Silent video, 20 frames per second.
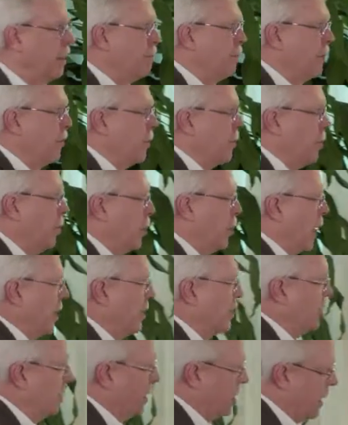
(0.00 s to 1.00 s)
up in the
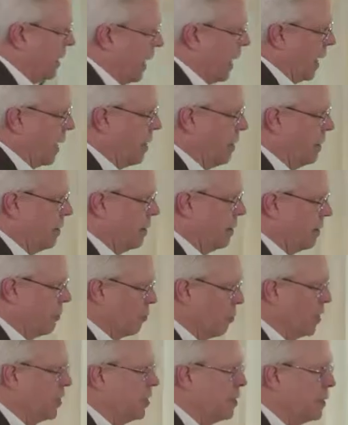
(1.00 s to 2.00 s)
US today,
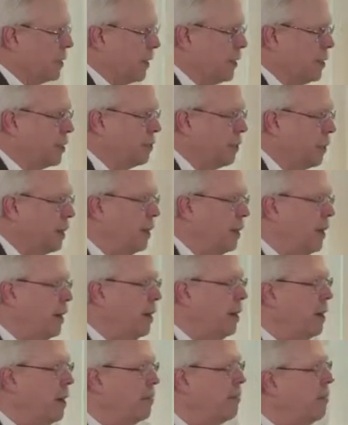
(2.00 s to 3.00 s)
in recent history,
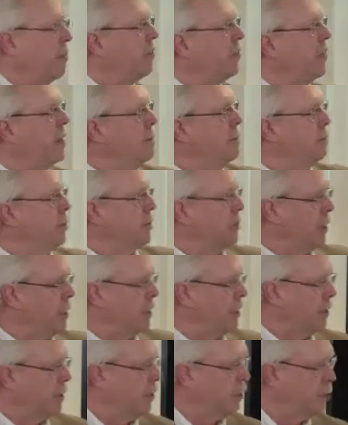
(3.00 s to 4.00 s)

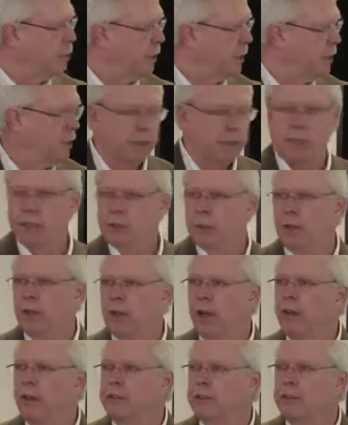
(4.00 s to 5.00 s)
15% of those businesses
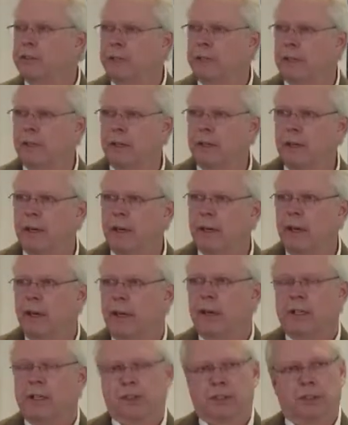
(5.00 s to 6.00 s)
will ultimately
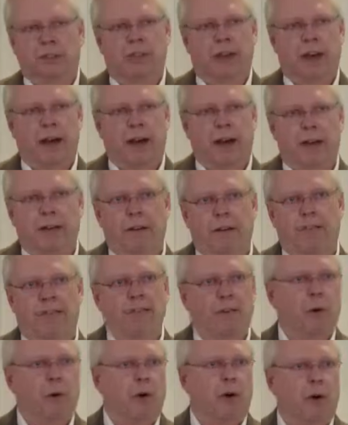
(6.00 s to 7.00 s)
survive
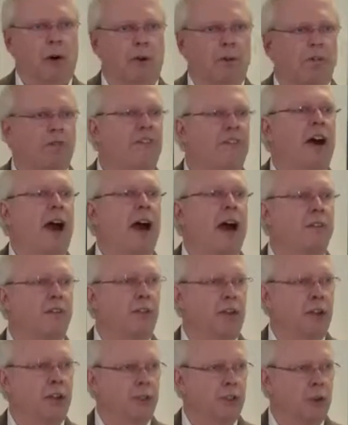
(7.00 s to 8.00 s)
for
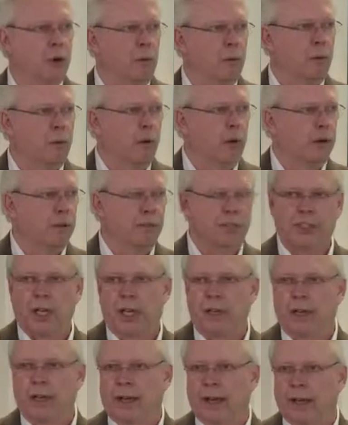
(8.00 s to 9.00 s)
five years or more of
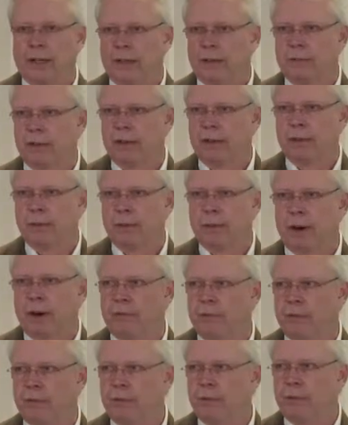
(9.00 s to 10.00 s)
selling activity and
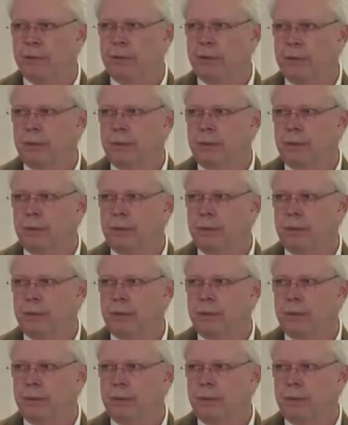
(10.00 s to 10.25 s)
profits.